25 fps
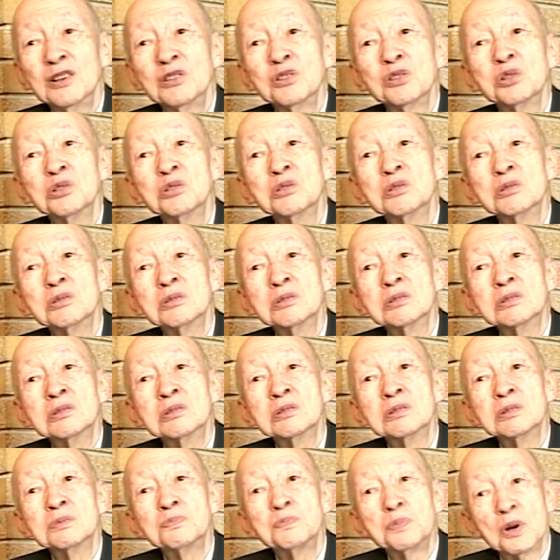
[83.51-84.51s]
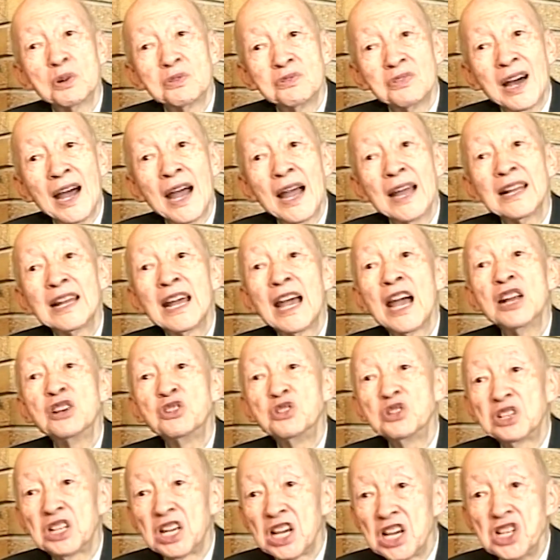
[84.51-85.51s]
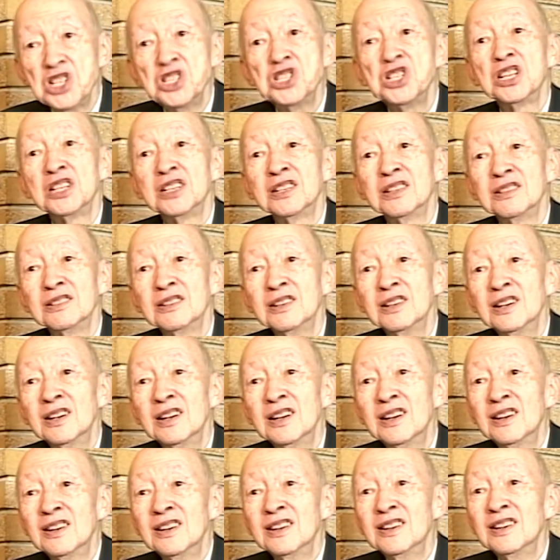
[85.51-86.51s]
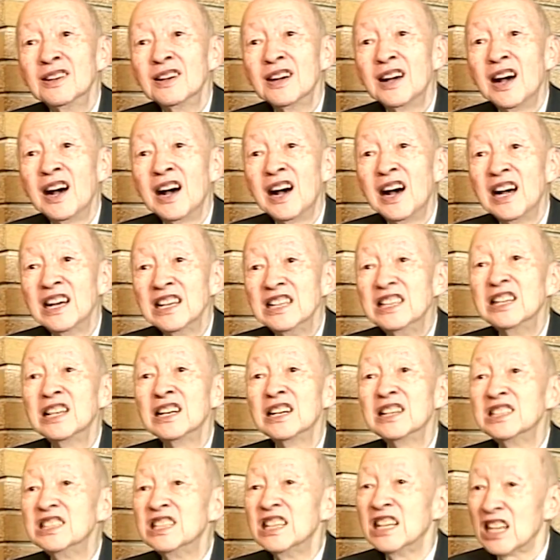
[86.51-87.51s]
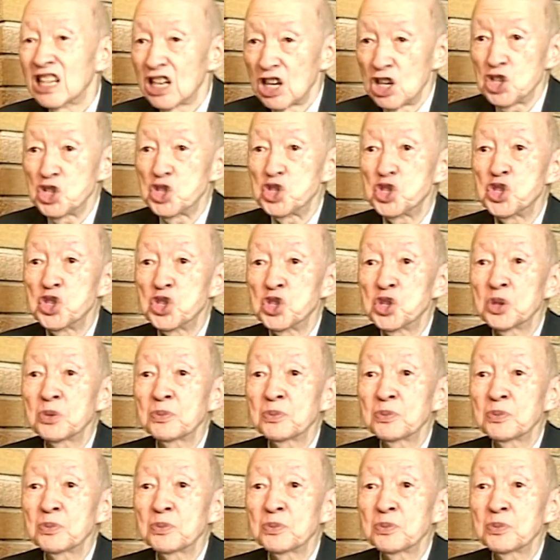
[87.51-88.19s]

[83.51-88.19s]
to provide education in English.